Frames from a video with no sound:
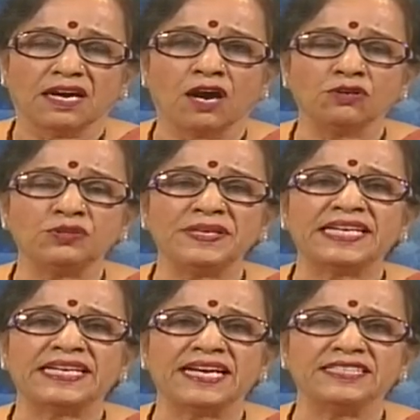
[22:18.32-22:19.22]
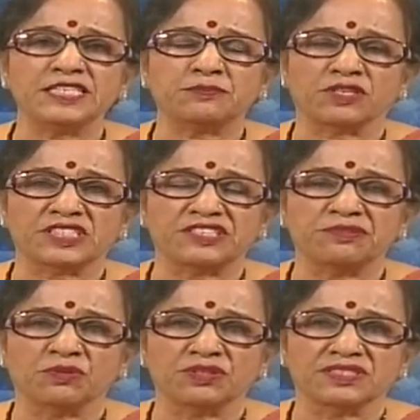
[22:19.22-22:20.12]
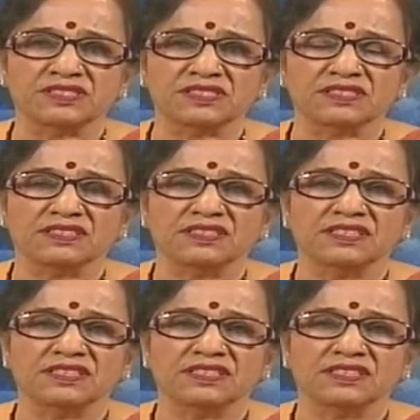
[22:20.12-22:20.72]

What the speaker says: How do we create these positive emotions?